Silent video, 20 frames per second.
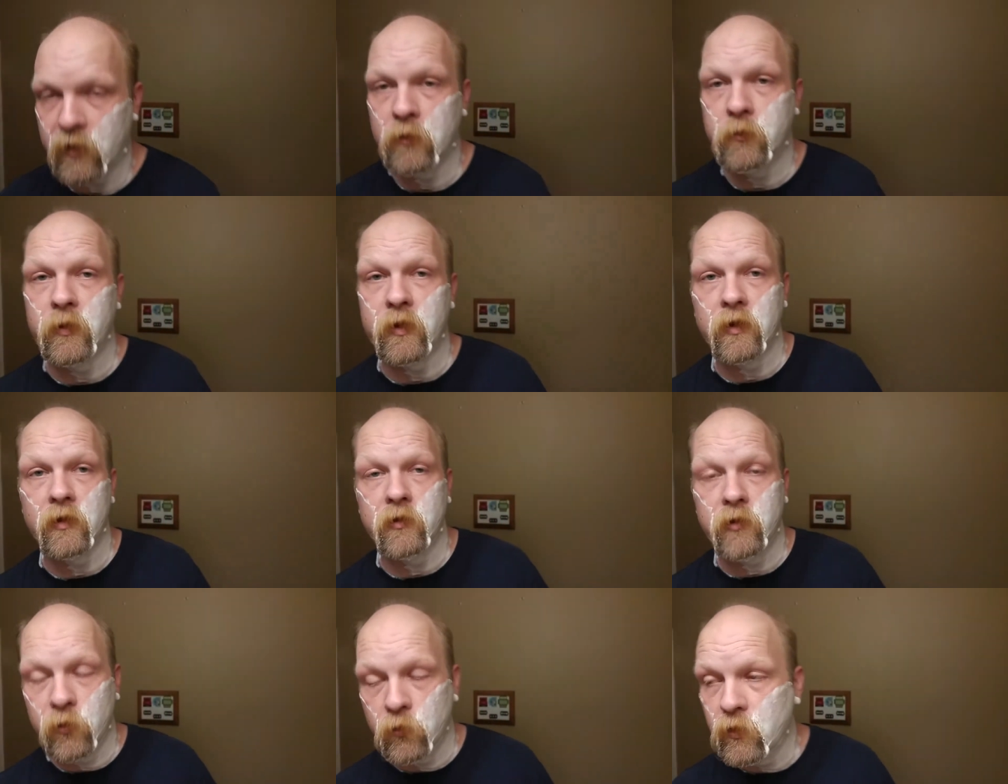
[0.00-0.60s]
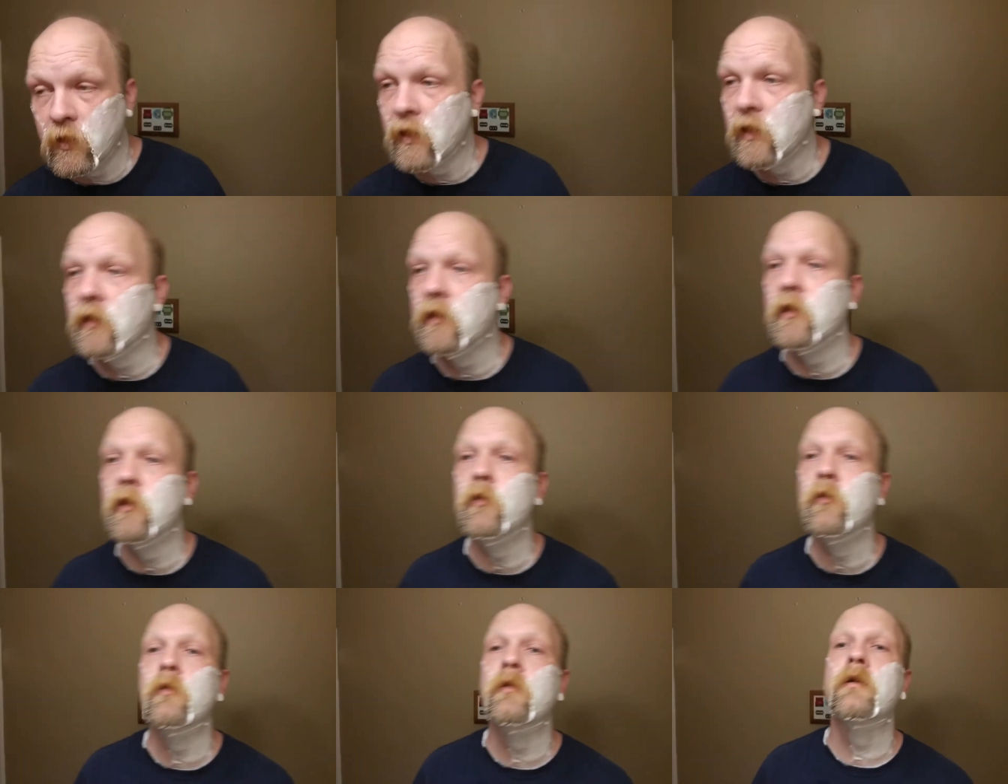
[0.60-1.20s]
anybody tuning in
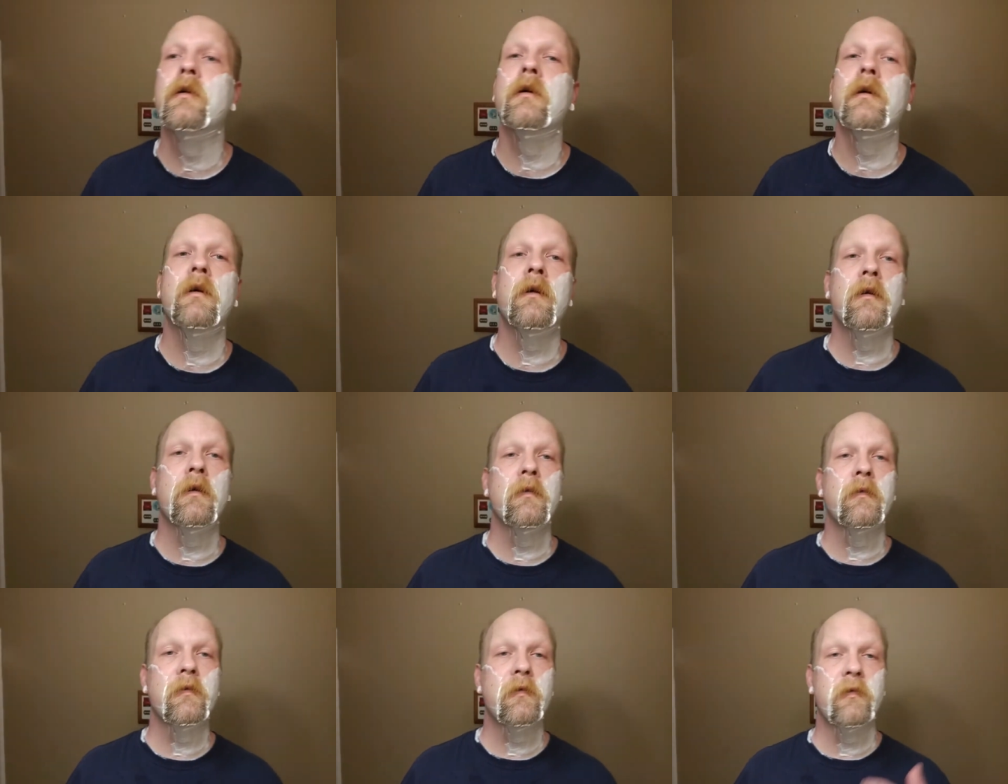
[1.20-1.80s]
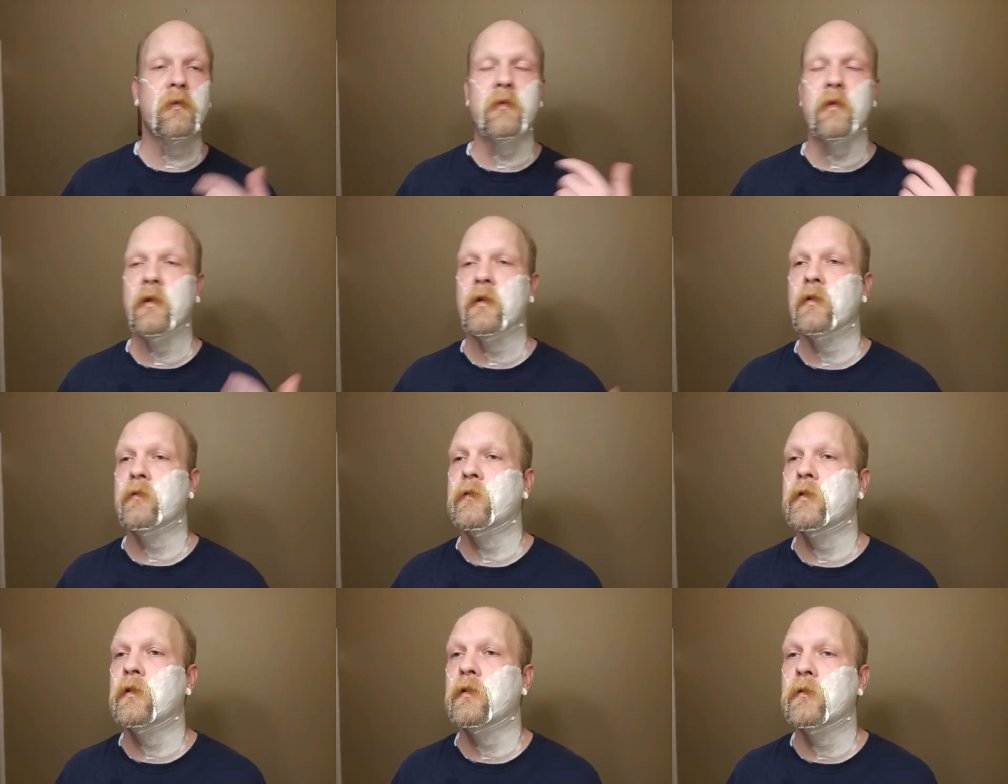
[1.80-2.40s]
new, uh, this is
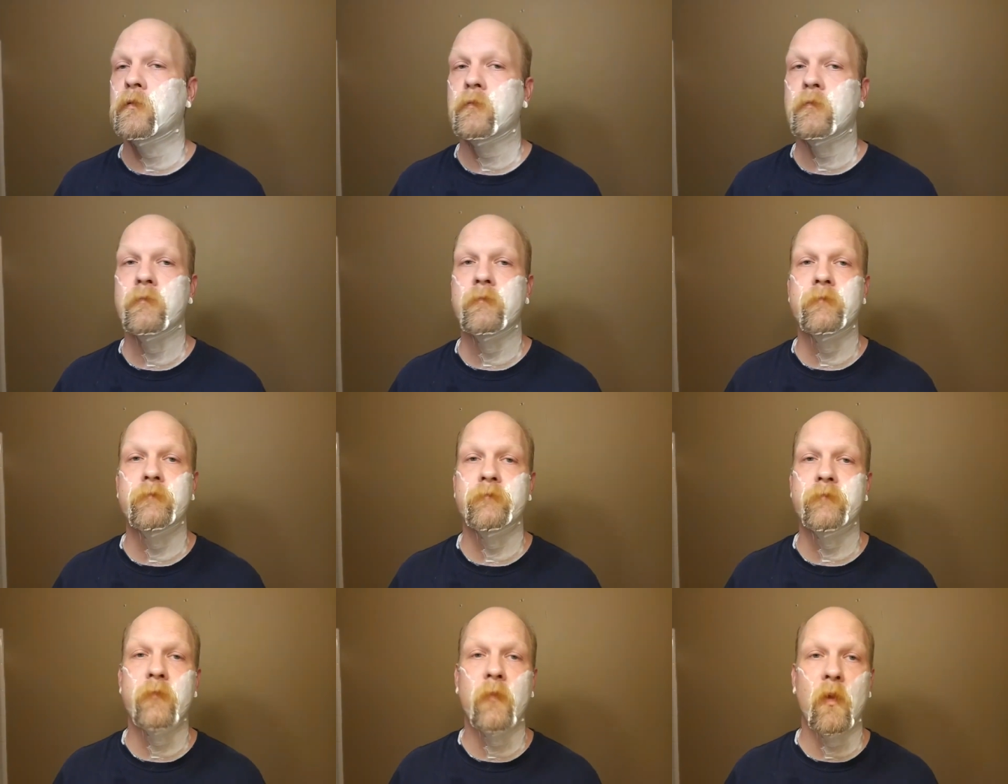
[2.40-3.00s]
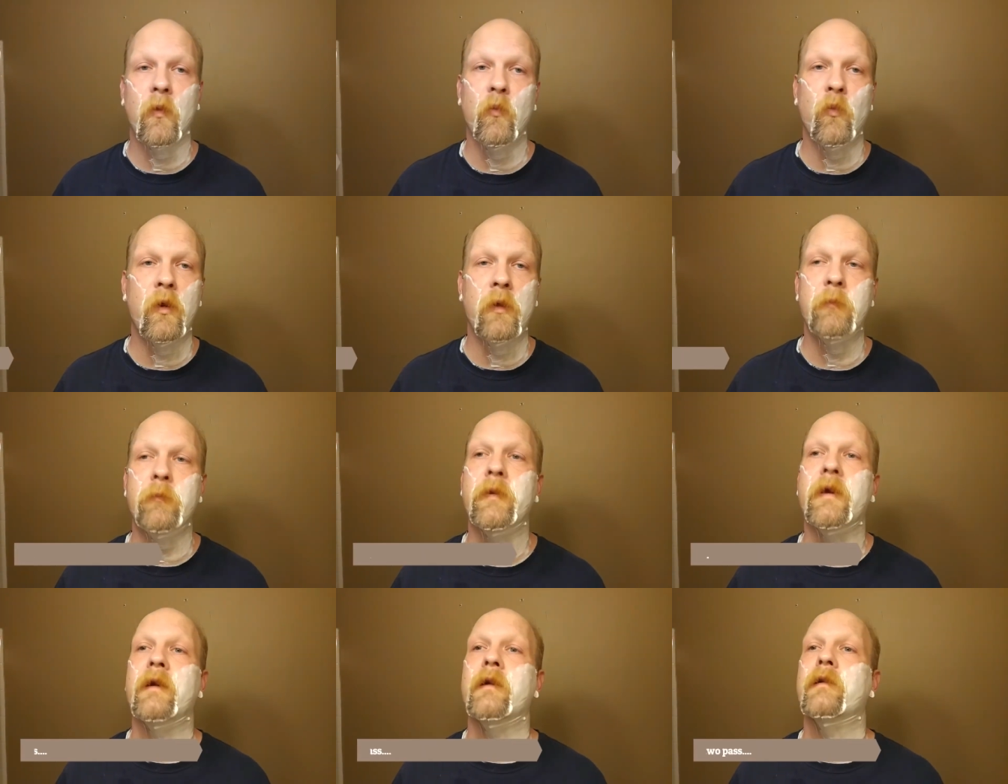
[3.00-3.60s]
kind of a
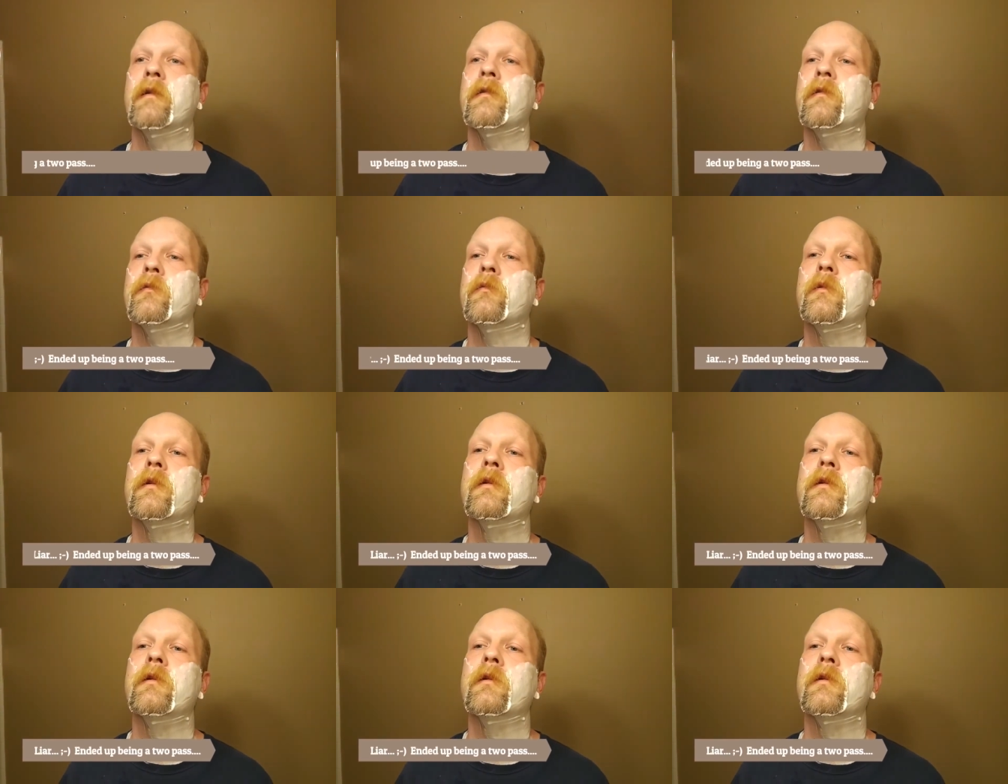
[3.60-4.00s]
one pass